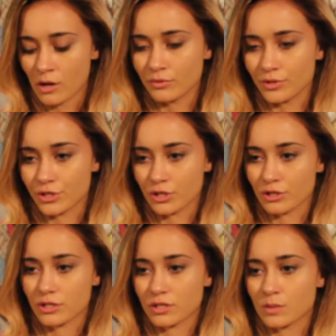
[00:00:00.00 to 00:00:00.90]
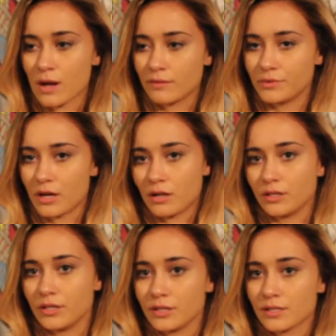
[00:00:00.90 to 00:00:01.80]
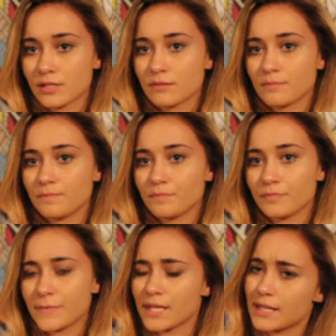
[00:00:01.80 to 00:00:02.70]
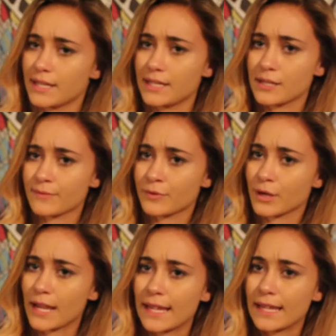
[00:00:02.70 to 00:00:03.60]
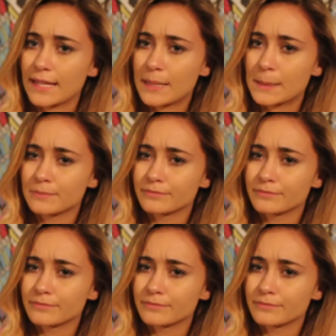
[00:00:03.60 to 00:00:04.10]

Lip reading: oh, this shirt's $12. Can I get it for $8?